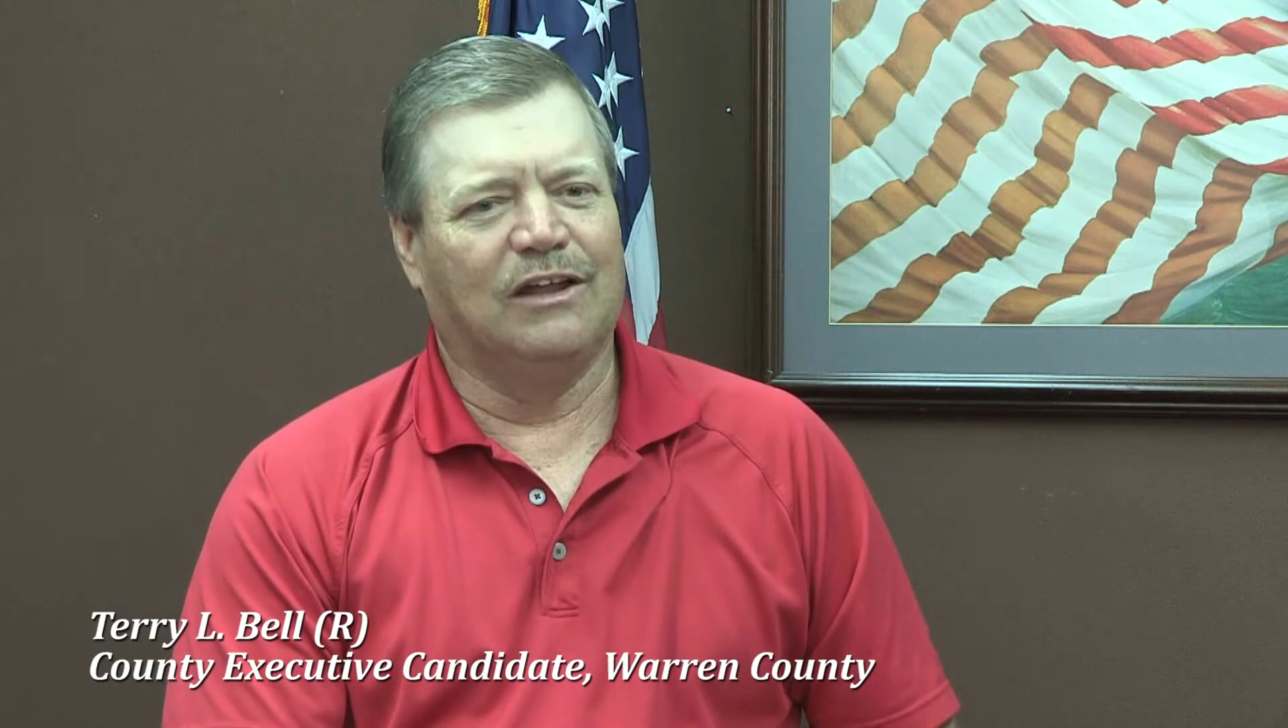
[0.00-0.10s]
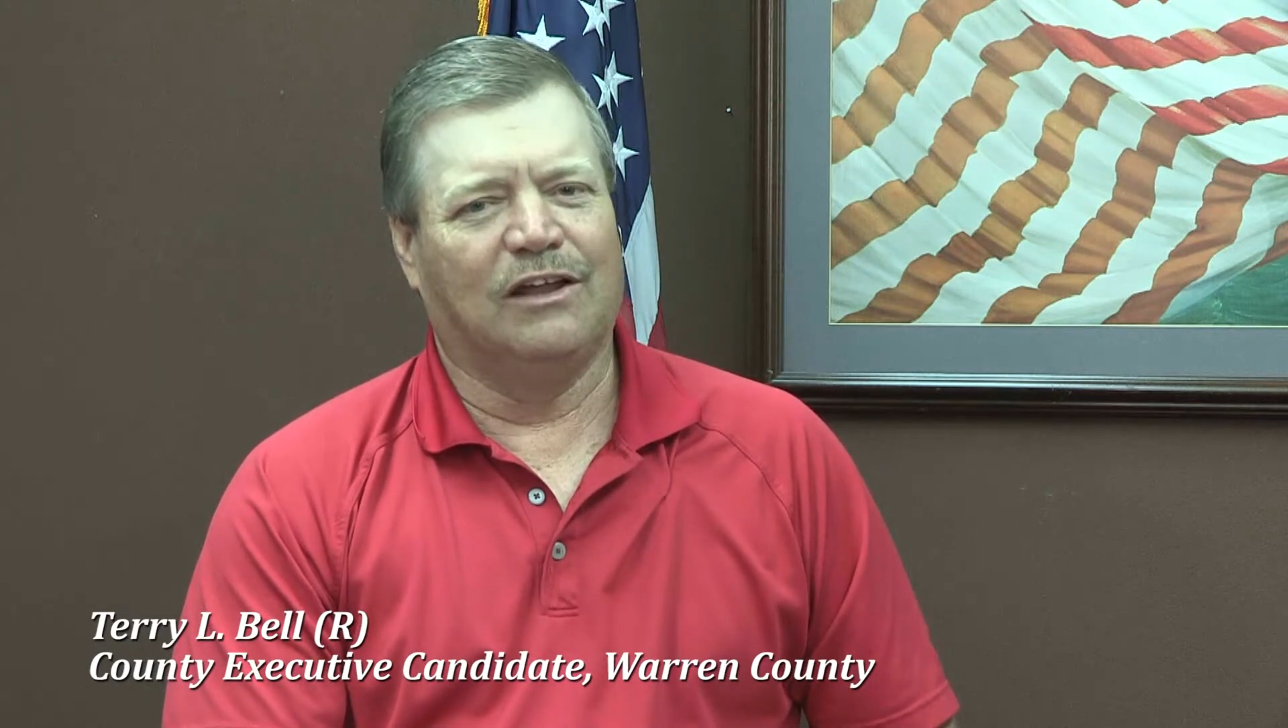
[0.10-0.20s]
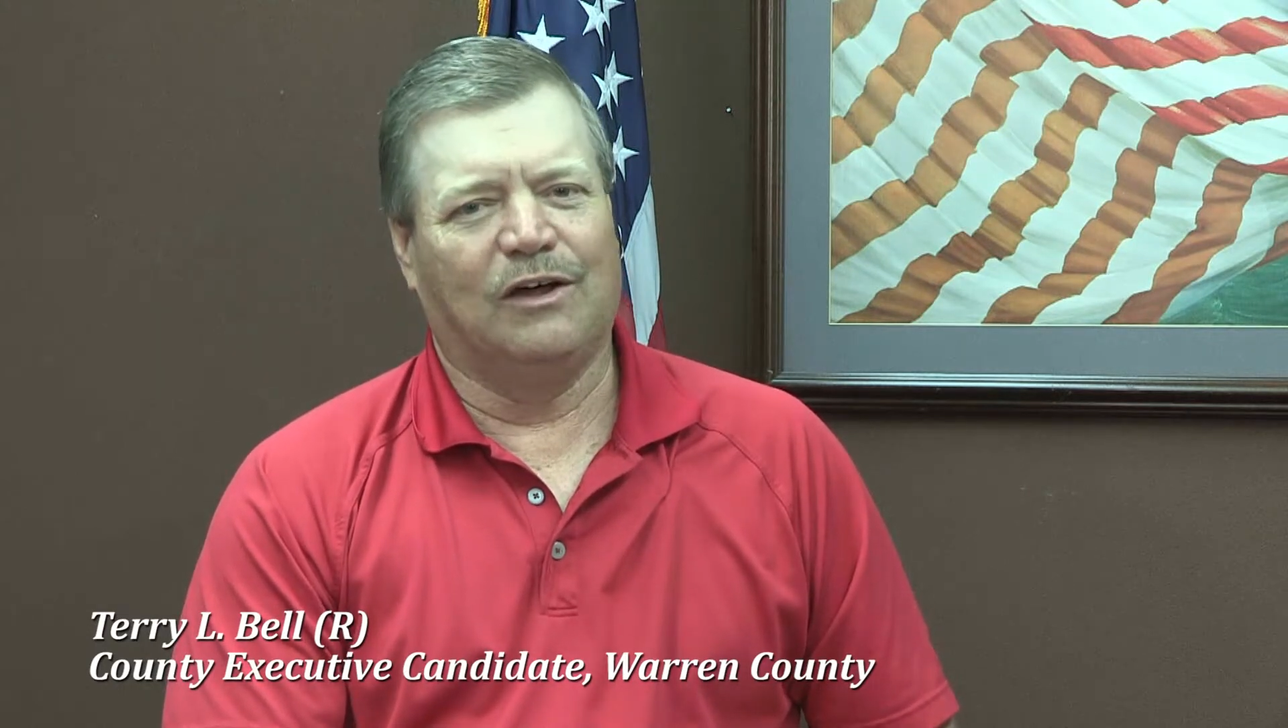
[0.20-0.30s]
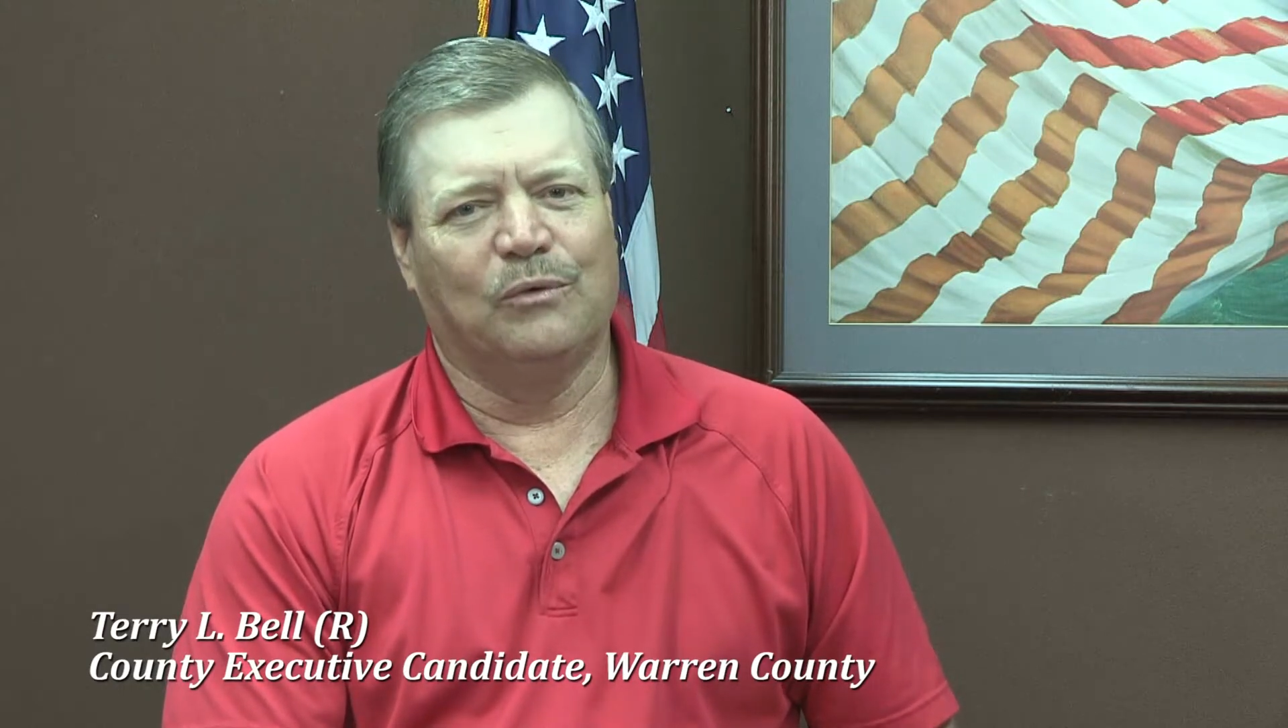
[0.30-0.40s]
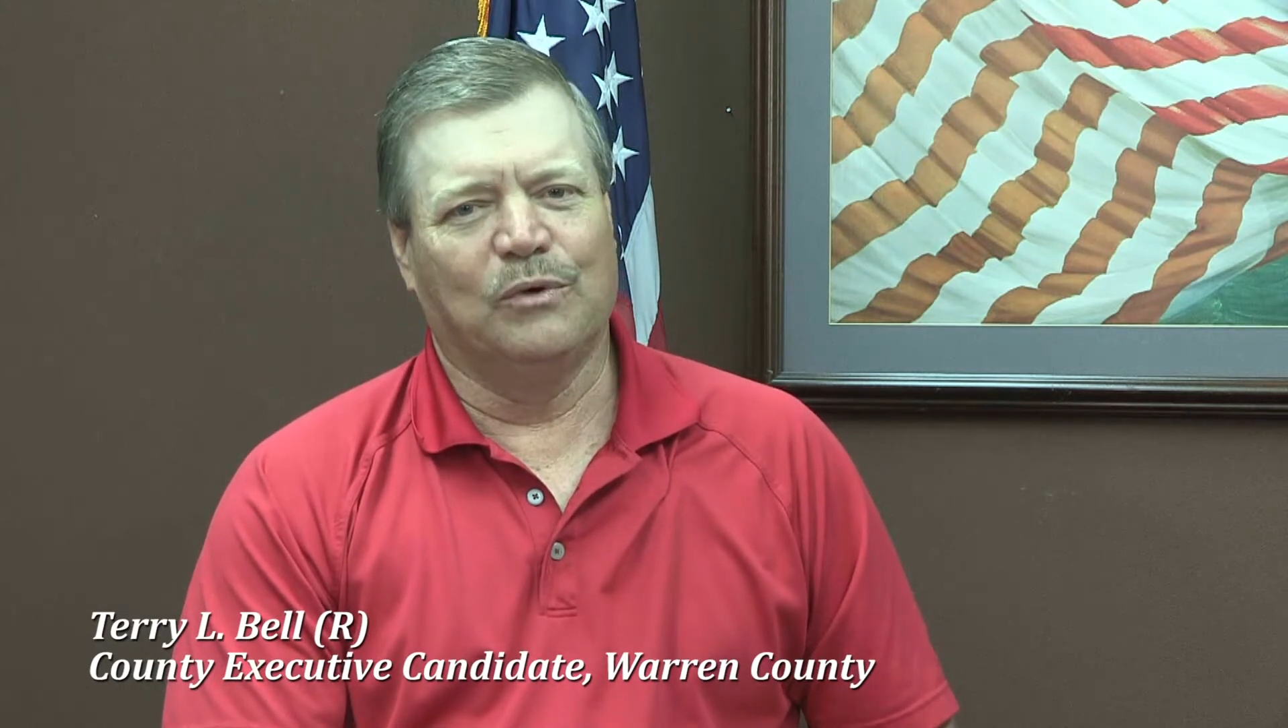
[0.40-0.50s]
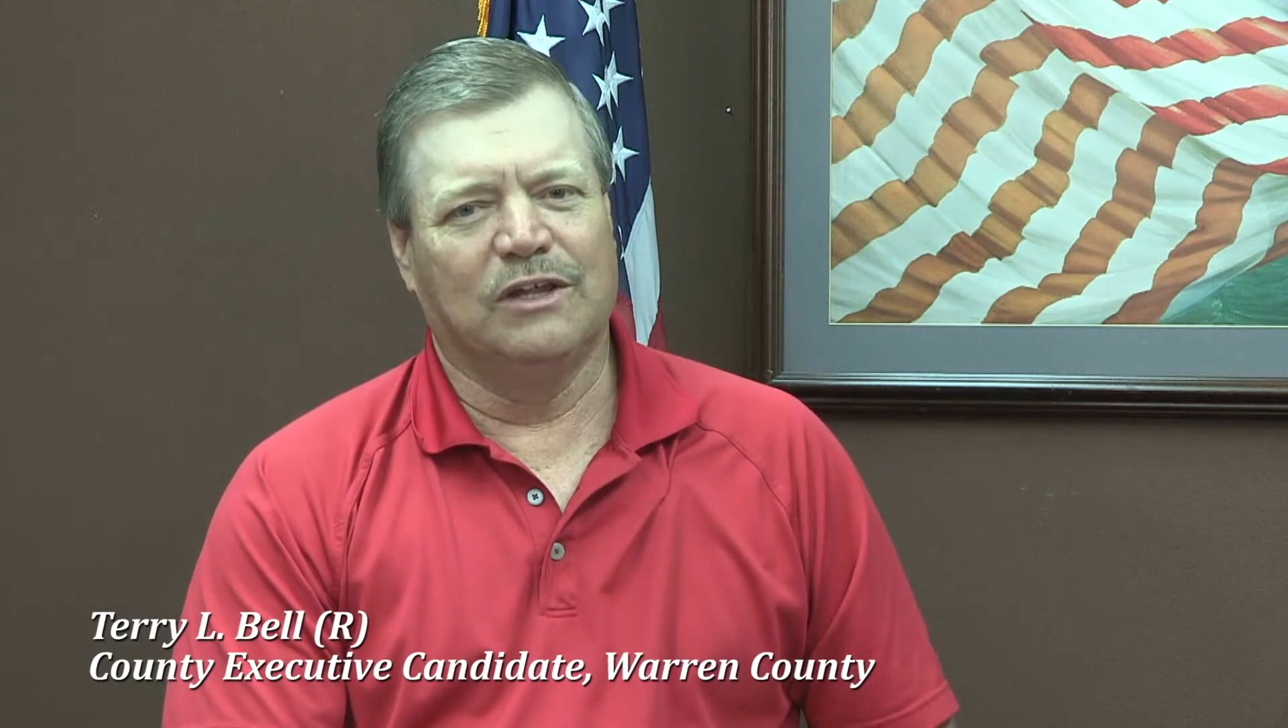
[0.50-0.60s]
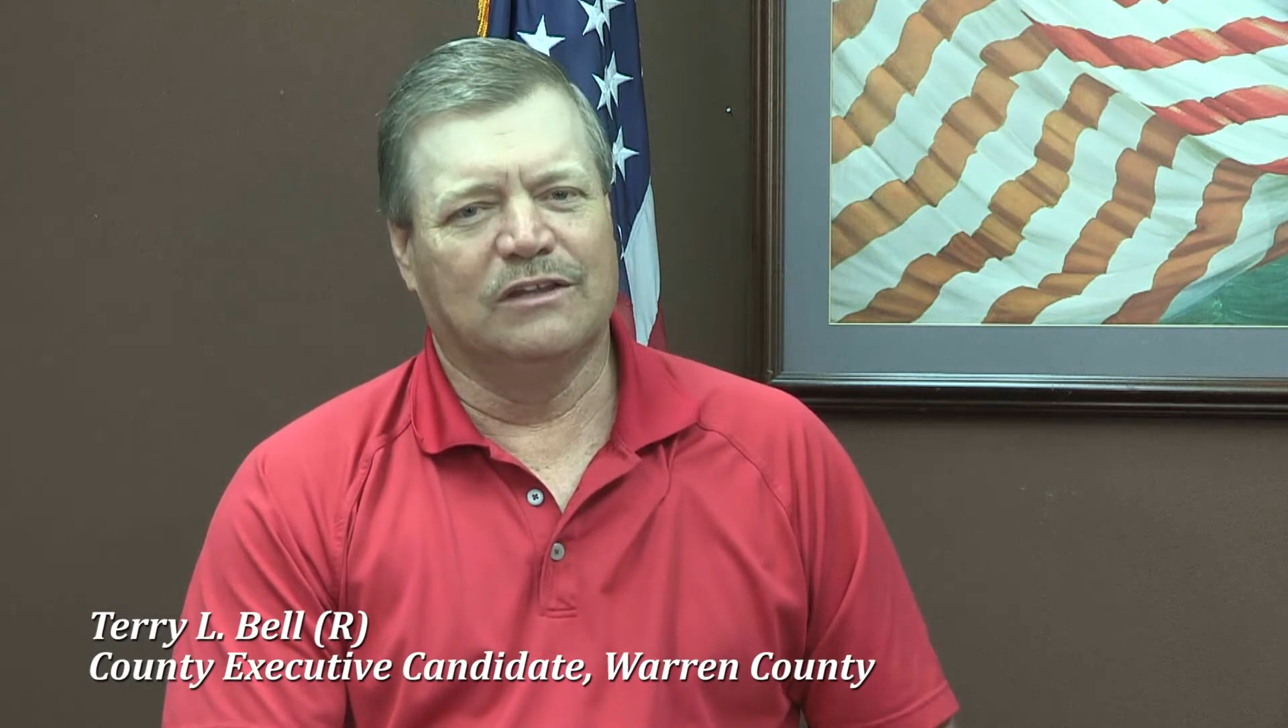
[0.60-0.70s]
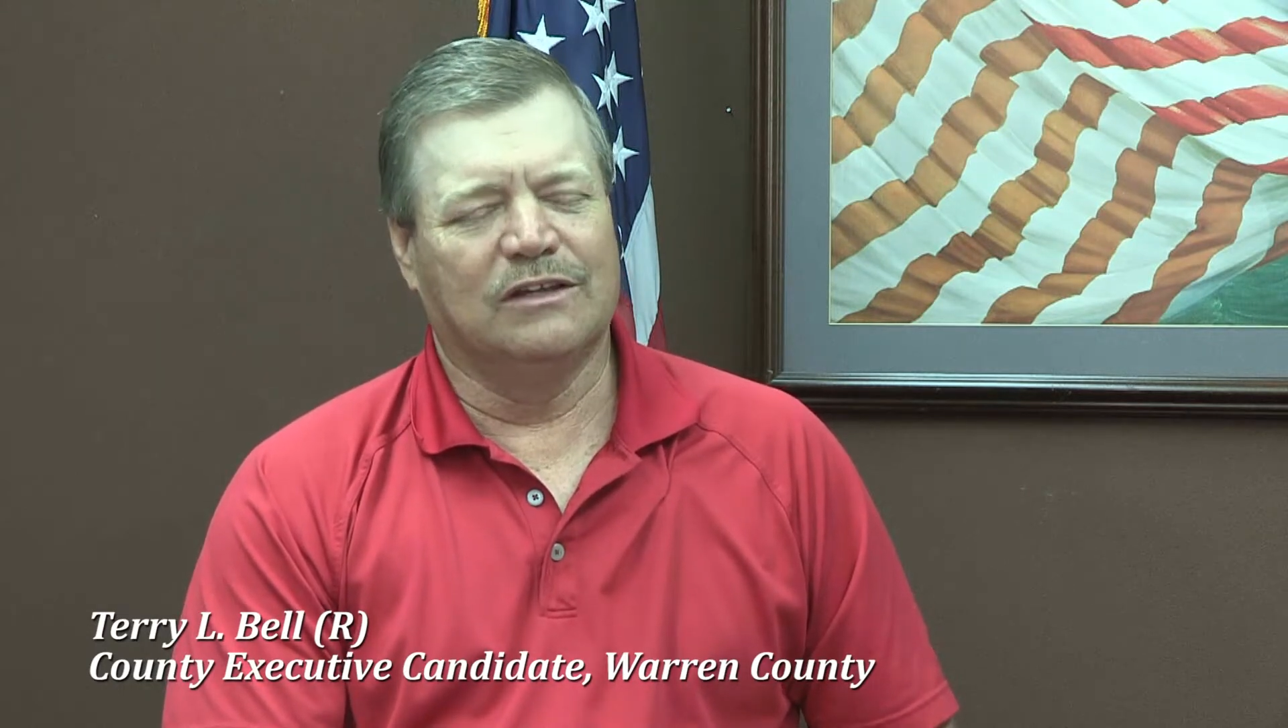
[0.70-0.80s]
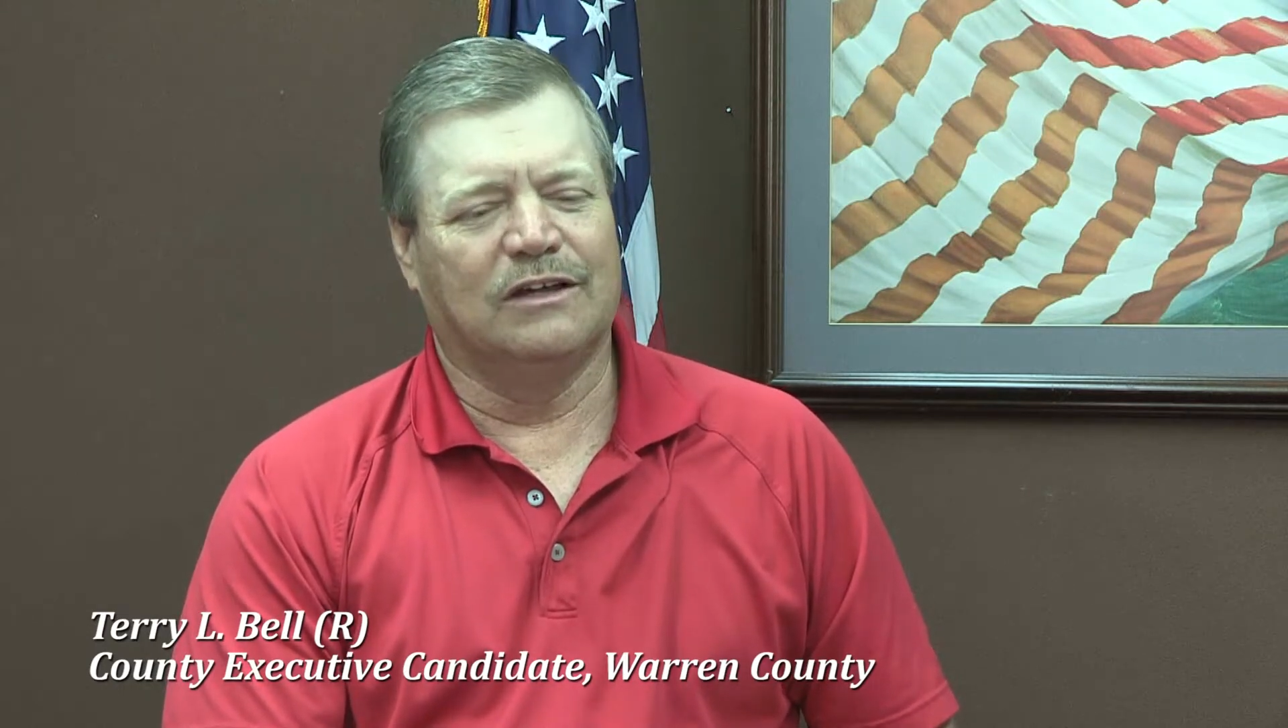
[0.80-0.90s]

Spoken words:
along with